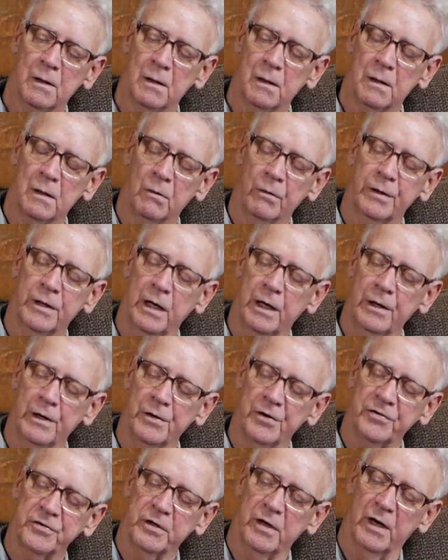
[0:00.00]
Okay,
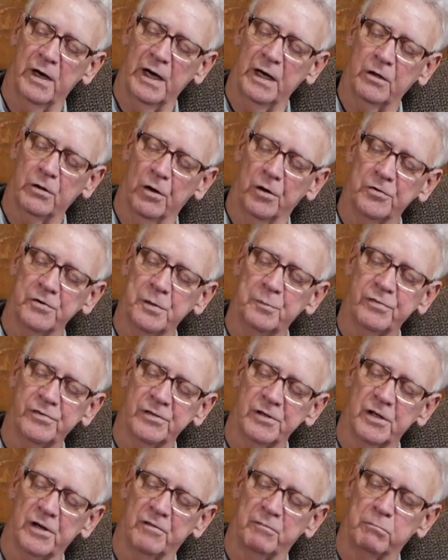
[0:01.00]
this guy calls
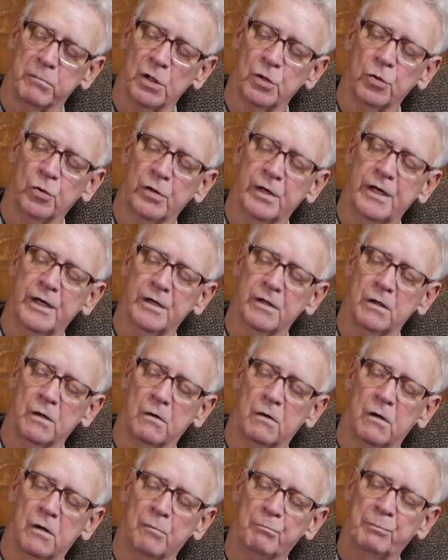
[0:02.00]
himself
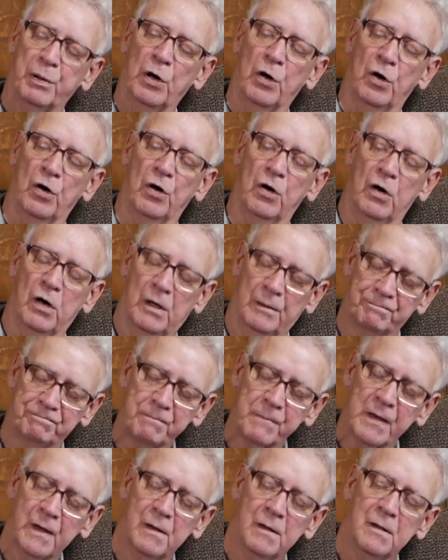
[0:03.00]
Bluegill Paul.
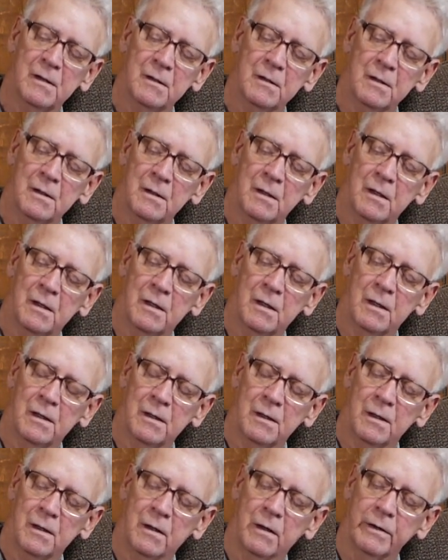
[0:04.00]

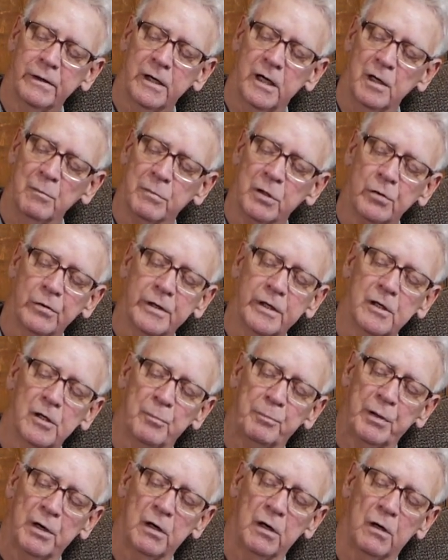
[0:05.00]
Okay,
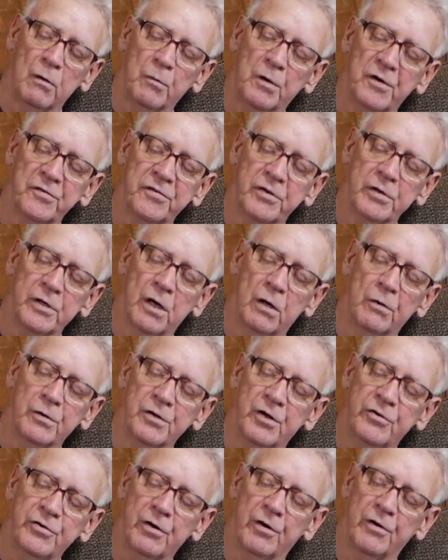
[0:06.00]
Bluegill Paul wants to know,
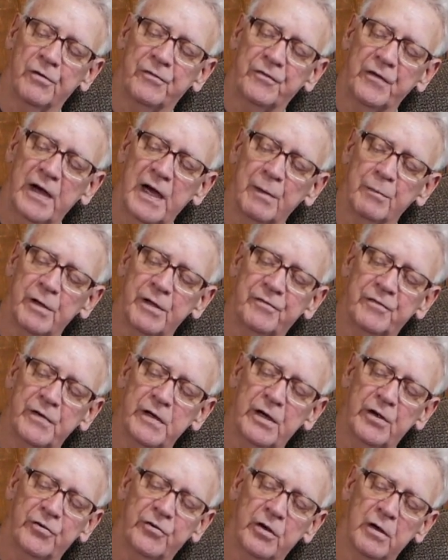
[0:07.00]
does your family
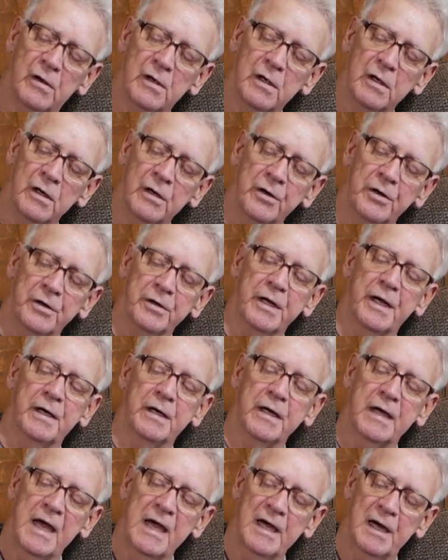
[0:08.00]
fish, hunt,
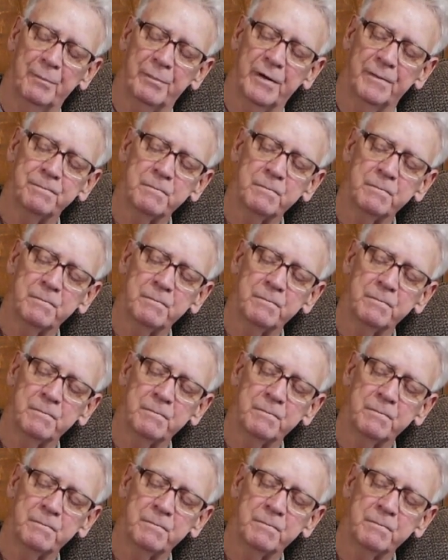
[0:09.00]
and camp?